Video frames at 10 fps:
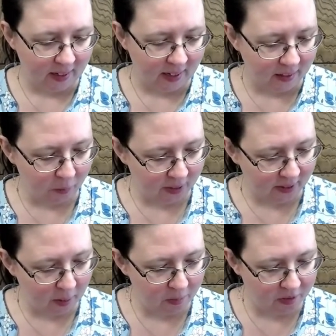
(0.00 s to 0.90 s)
And then when
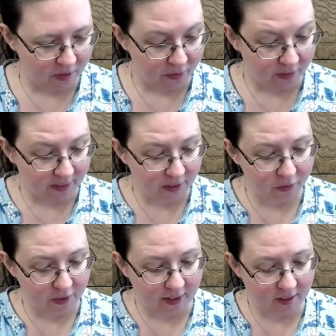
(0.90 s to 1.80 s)
it comes to
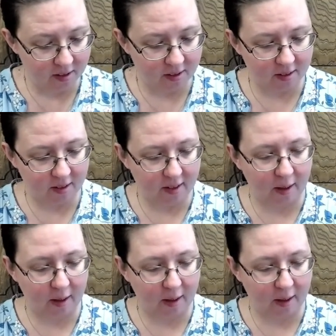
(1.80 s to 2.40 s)
forgiveness,